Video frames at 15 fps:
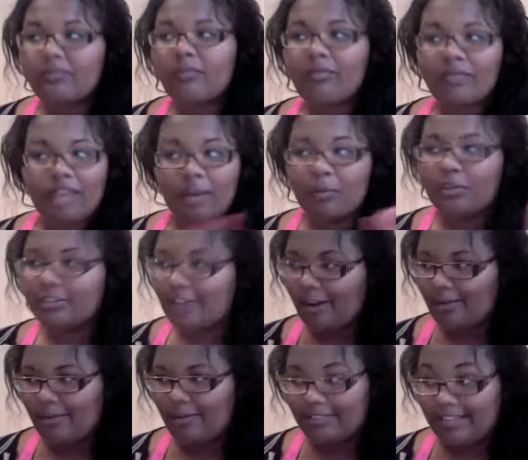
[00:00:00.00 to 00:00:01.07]
And we'll talk
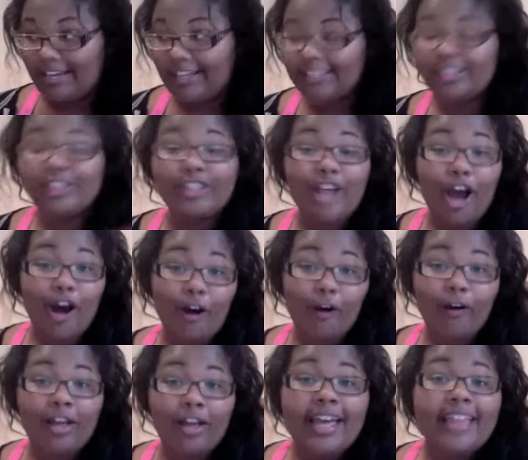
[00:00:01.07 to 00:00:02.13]
about that. So,
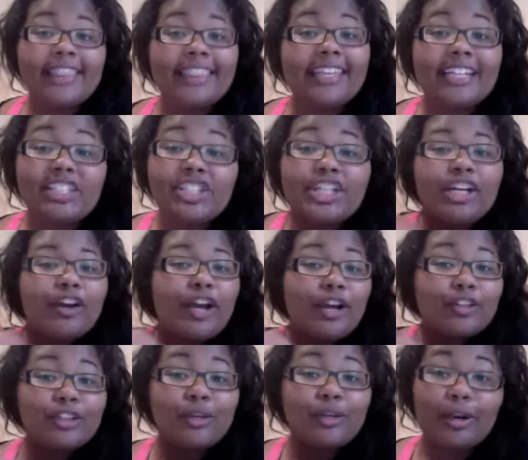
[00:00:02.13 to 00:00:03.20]
this
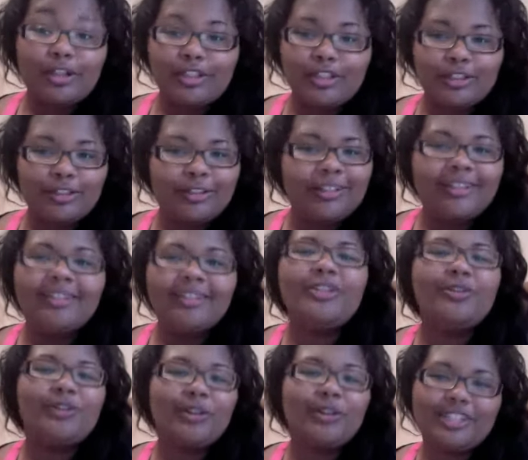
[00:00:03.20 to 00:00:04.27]
Cheerios commercial,
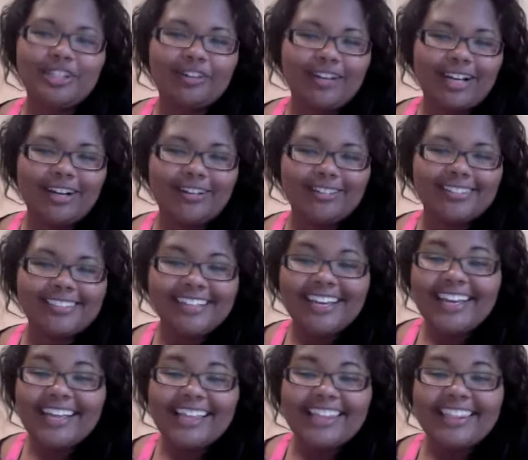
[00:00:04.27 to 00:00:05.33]
you know Cheerios.
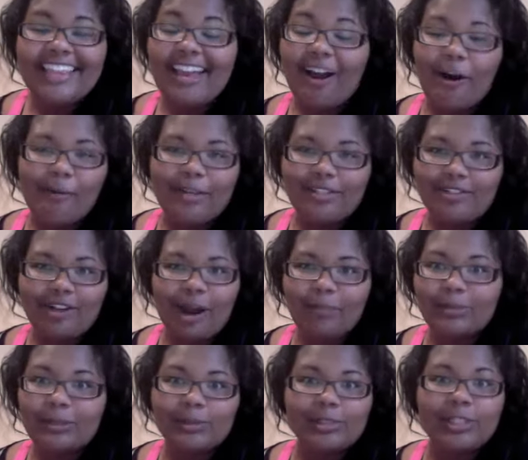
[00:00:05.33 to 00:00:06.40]
They always
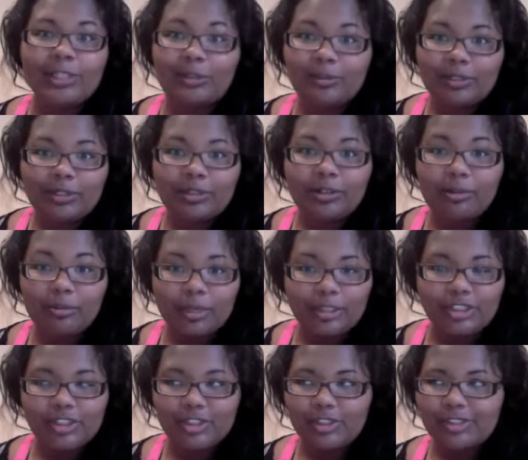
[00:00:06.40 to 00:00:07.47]
drop those cute little
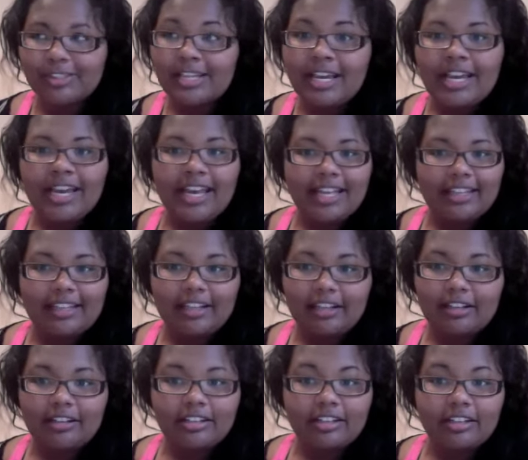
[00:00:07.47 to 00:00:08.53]
commercials.
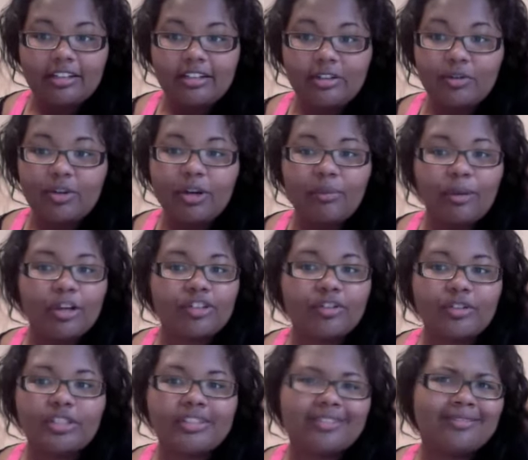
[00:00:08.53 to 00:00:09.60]
The new
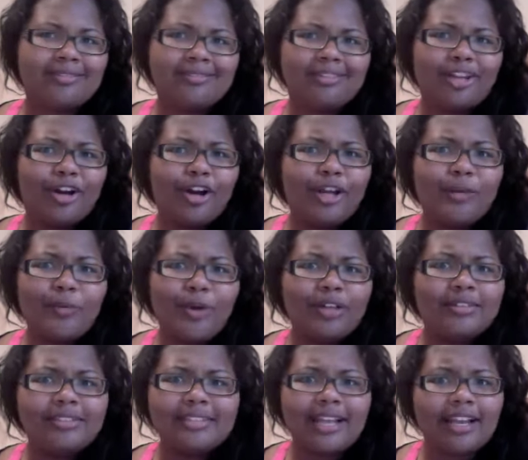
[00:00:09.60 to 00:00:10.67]
commercial, it's a
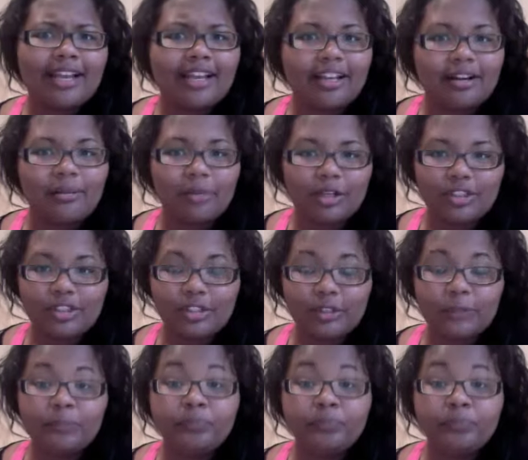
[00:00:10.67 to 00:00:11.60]
31-second commercial.